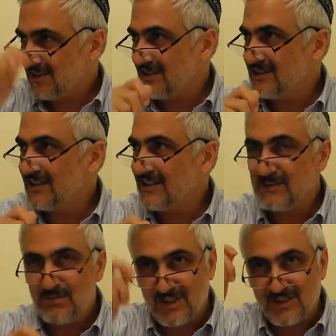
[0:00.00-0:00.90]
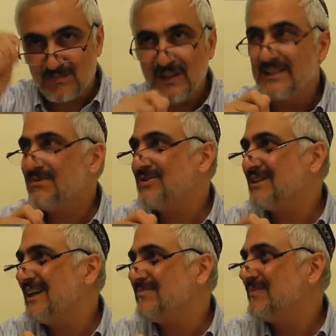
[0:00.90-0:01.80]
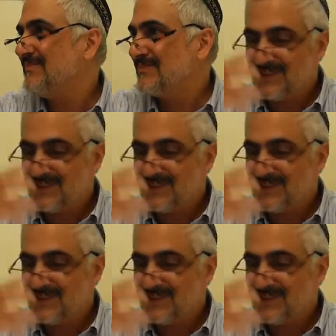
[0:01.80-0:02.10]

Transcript: A young kid put on a baseball cap.